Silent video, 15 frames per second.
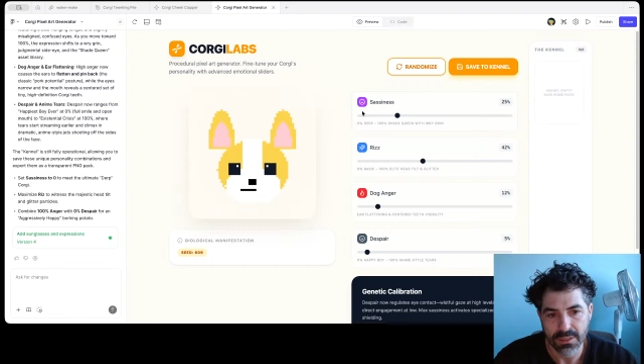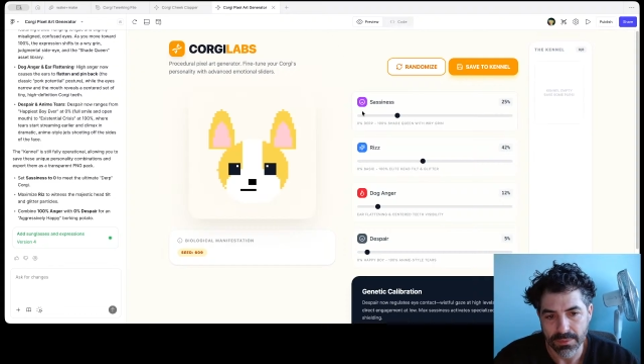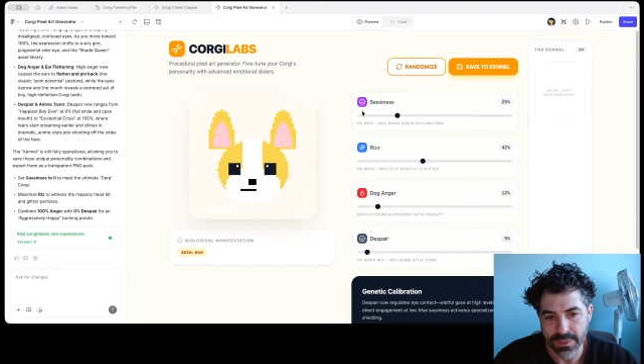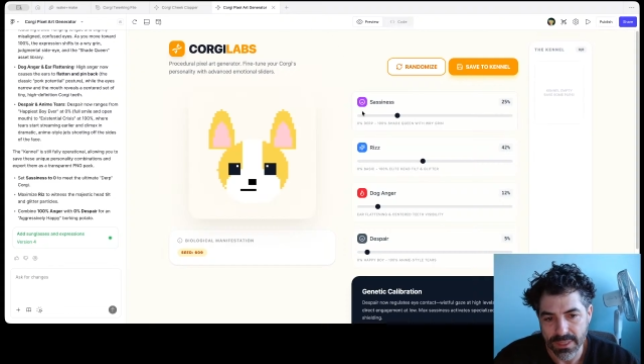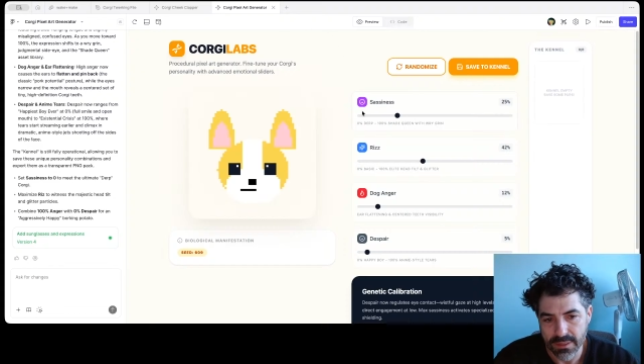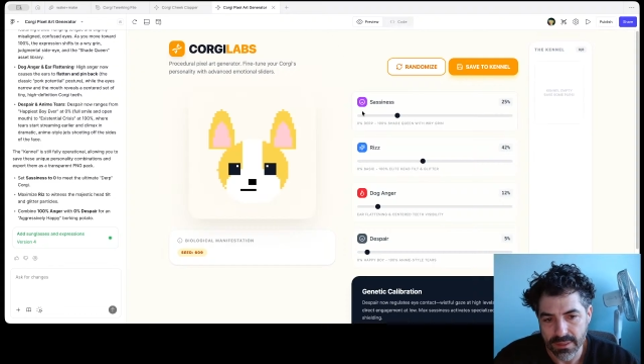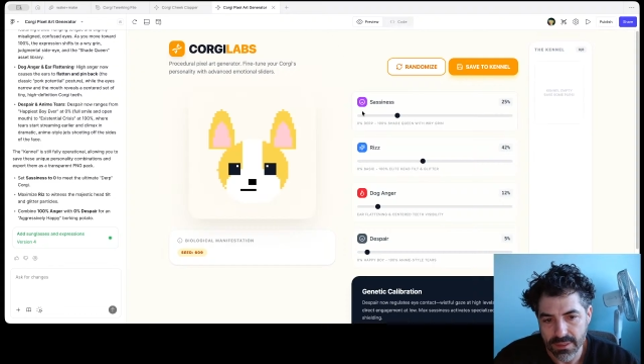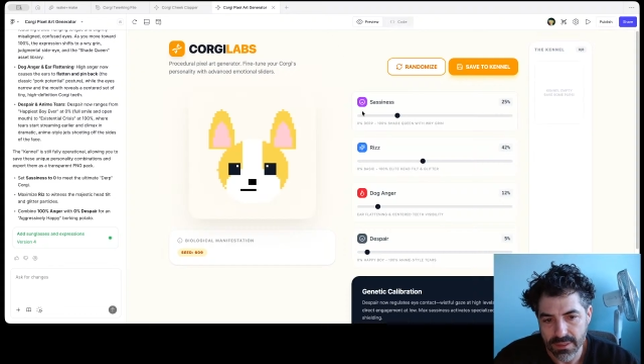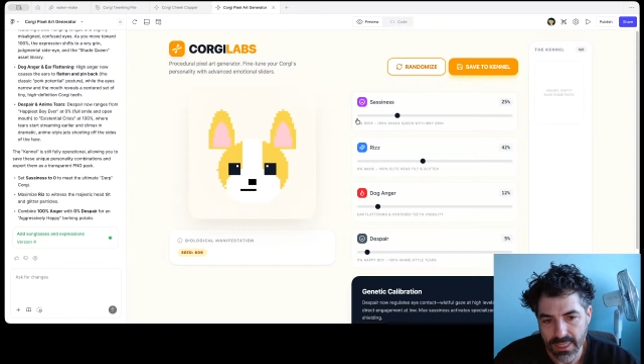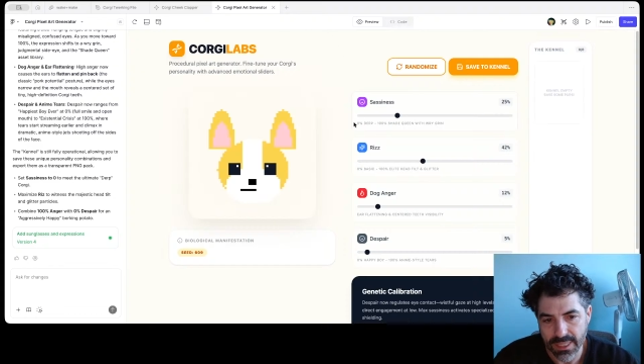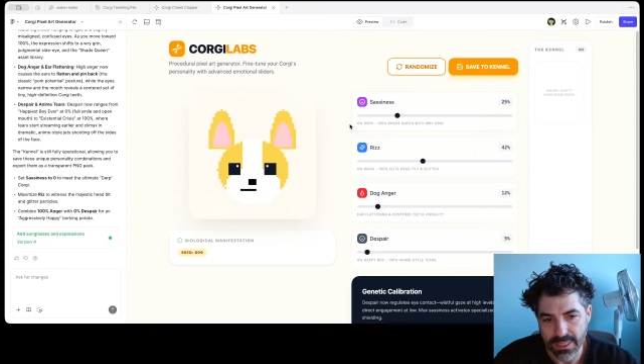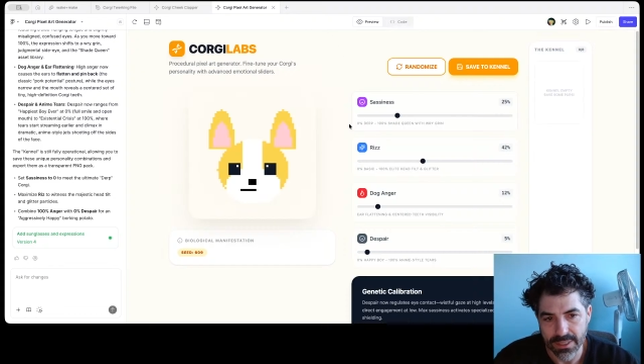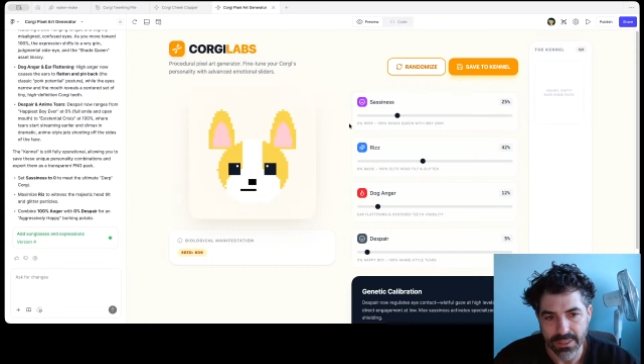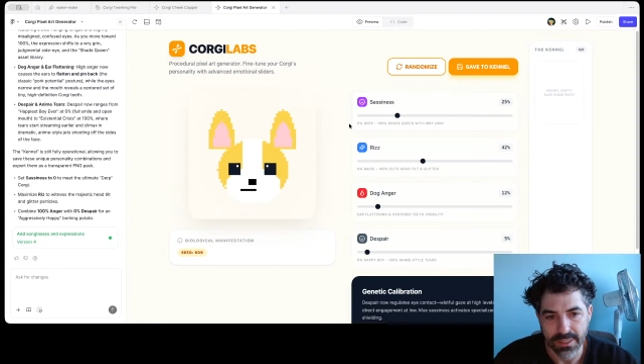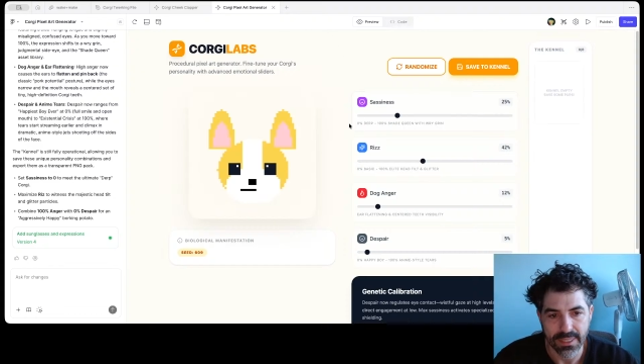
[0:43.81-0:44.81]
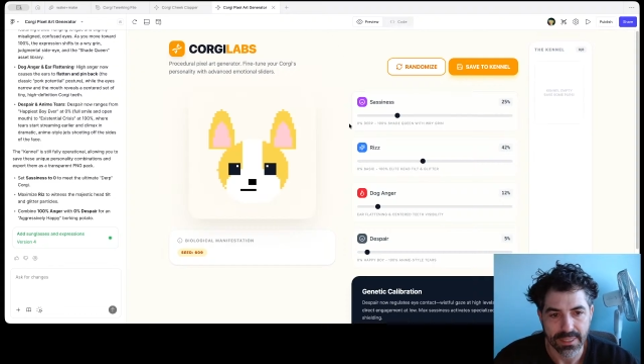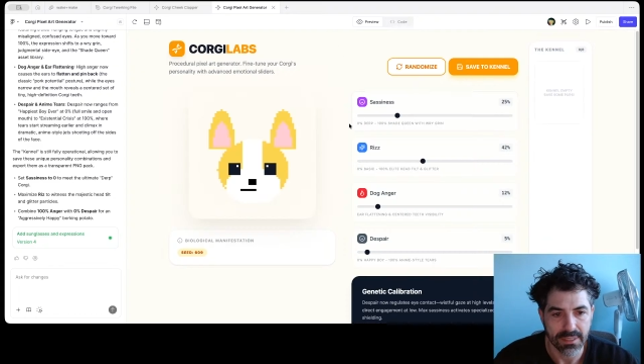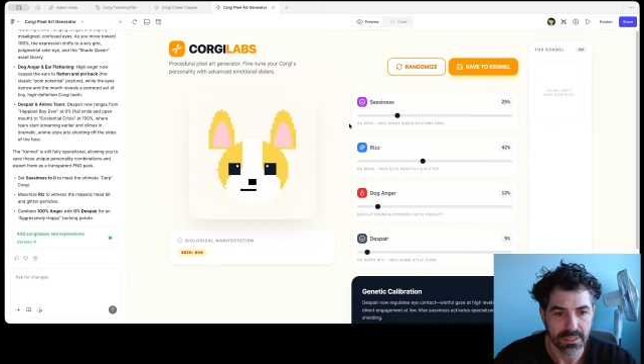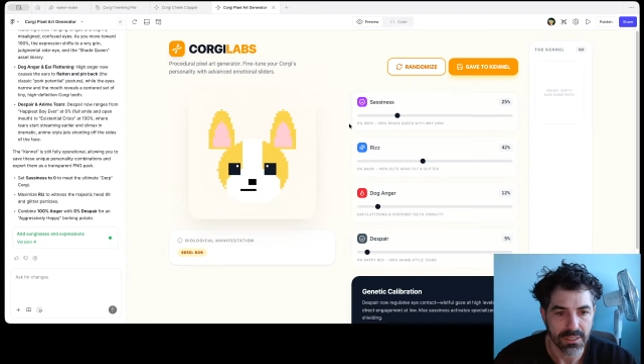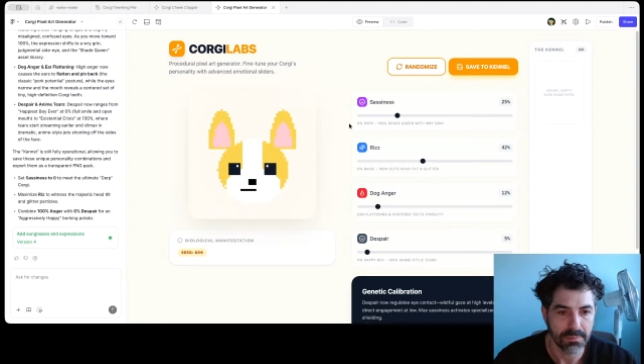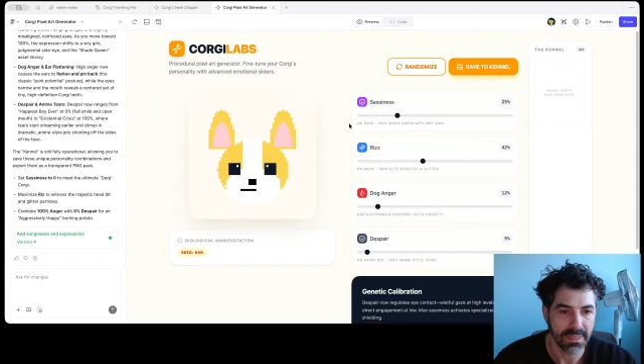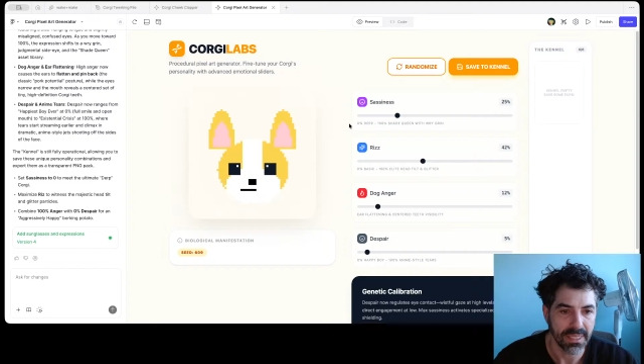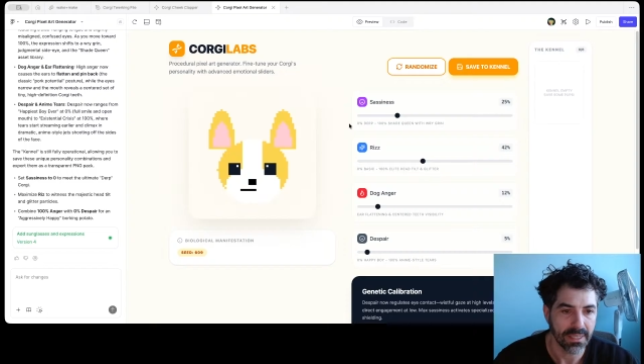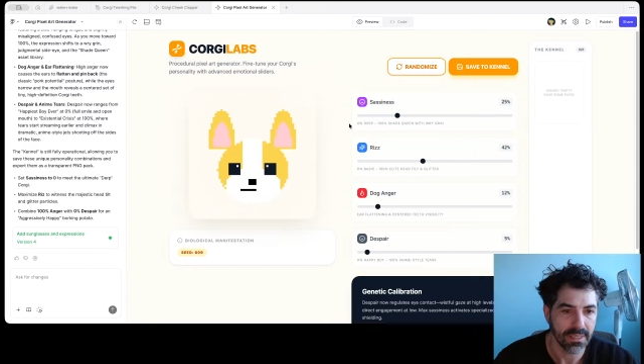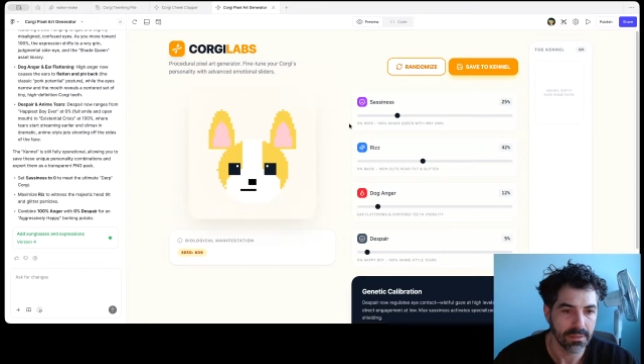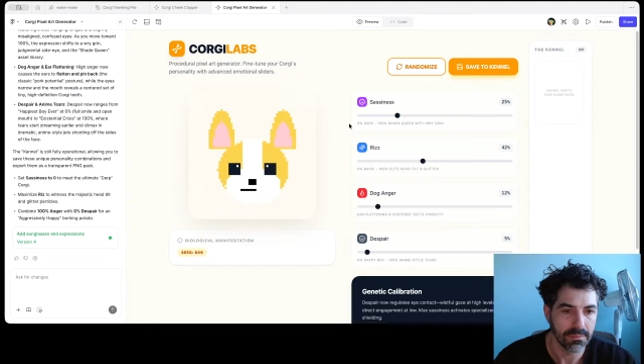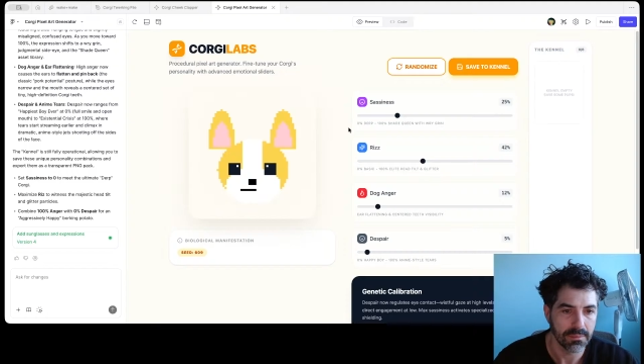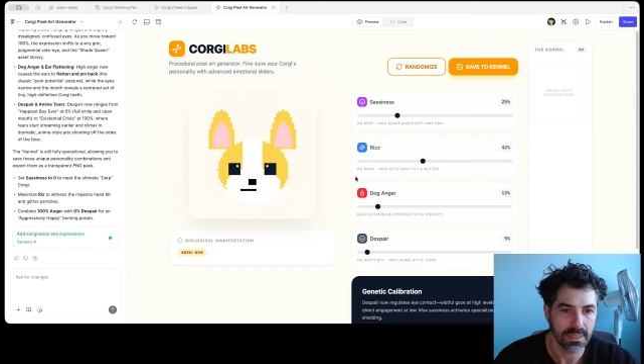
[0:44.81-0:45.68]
riz, anger, and despair.